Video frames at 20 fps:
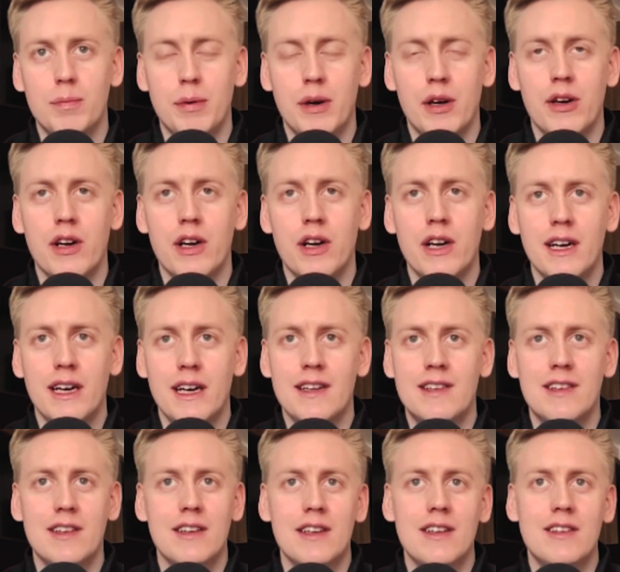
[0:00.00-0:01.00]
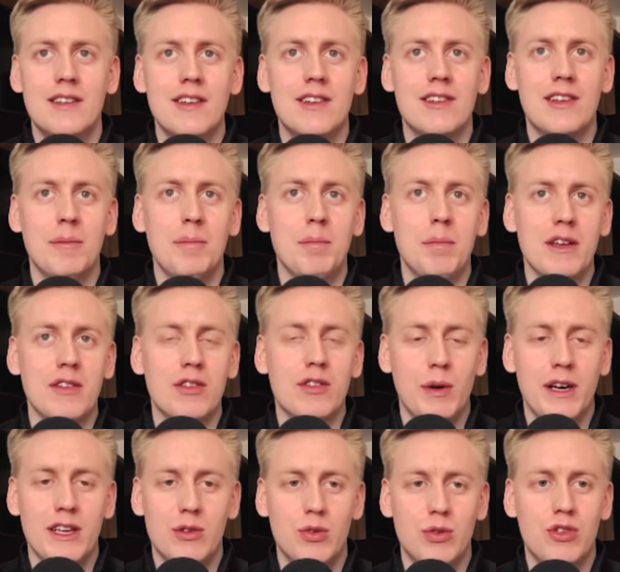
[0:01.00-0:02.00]
But it's the simplest
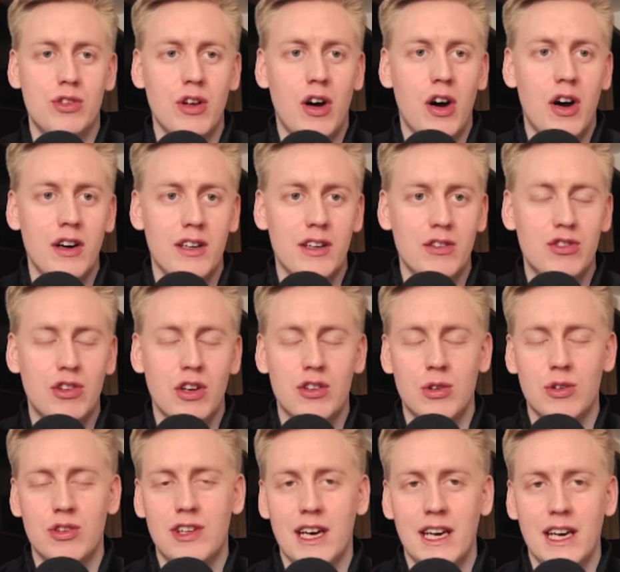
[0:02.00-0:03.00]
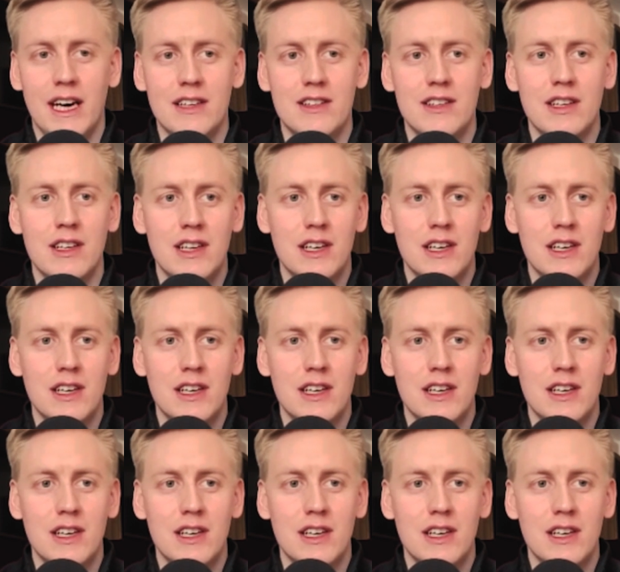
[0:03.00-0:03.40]
way to start is just to say that